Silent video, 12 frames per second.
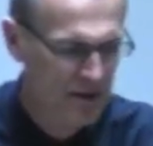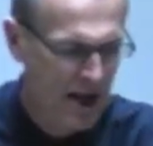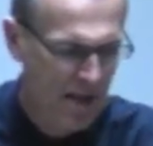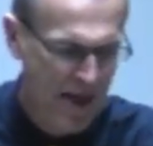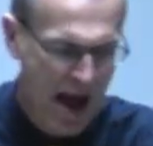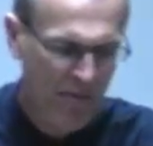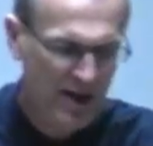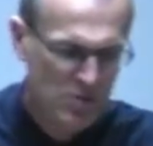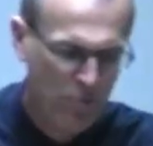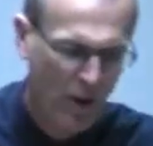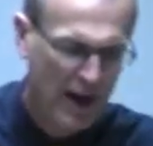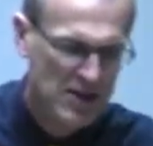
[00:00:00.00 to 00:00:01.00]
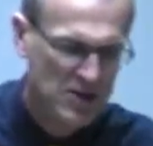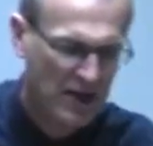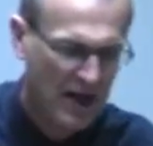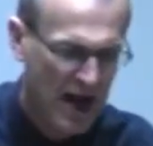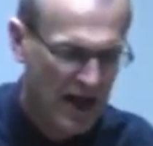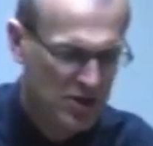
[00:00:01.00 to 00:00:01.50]
And thou hast praised the
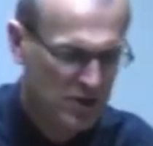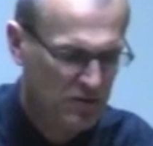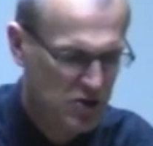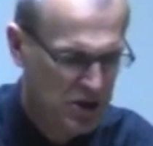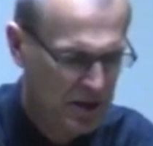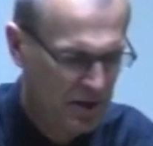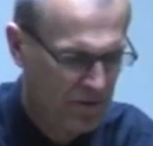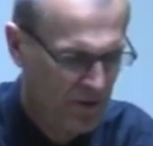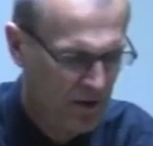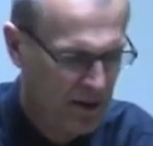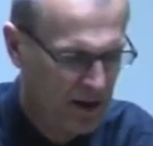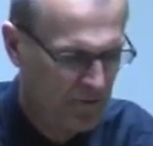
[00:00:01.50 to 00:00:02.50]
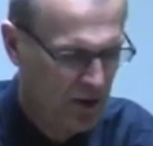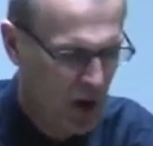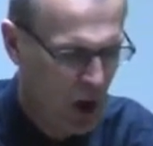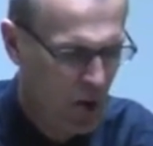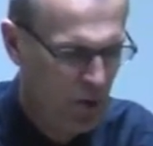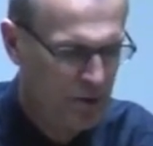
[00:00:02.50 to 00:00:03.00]
gods of silver and of
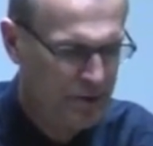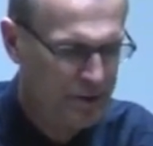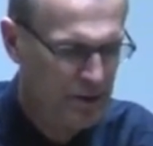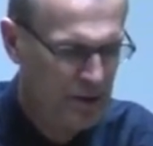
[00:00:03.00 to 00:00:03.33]
gold,